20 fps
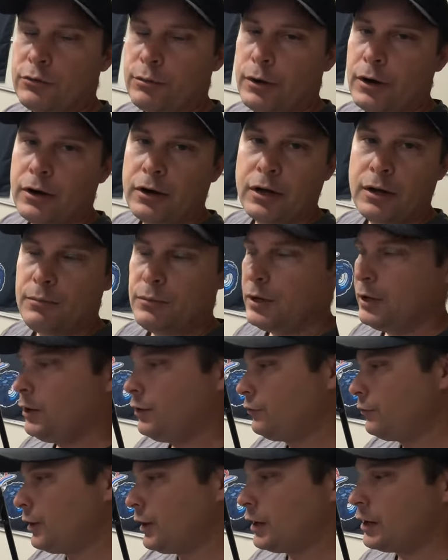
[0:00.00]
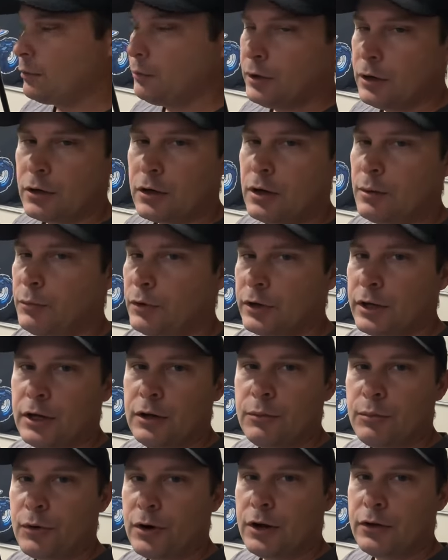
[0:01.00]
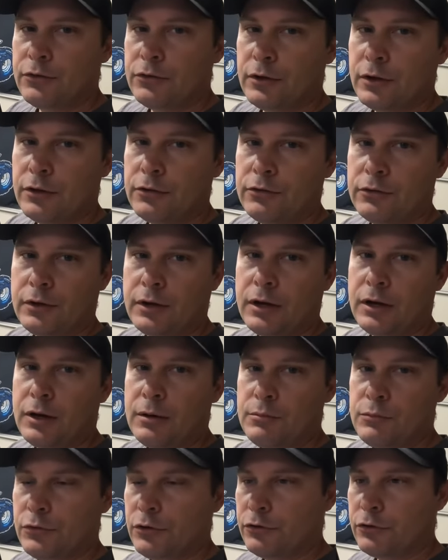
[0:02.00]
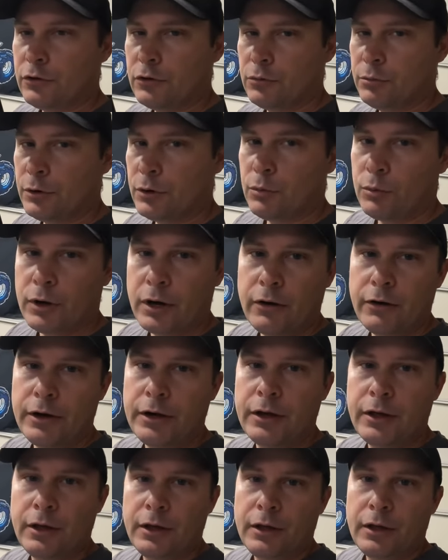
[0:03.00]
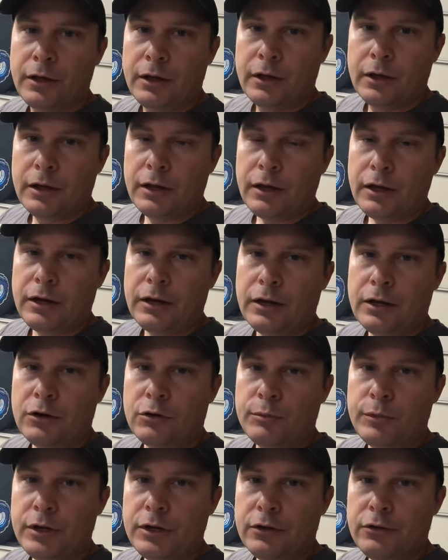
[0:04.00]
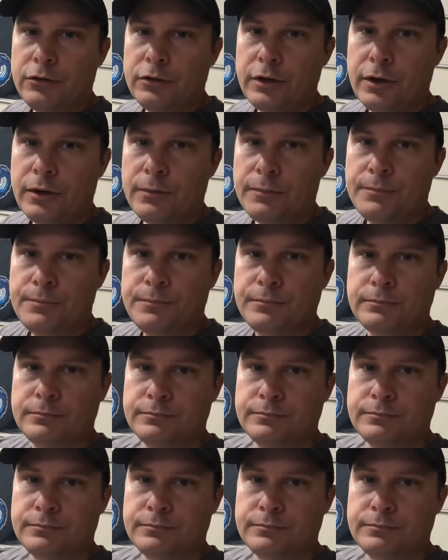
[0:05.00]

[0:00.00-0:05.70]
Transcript: just wire it up. It's not going to be a complicated process, um, just a little bit of wiring, and uh, it'll be good to go.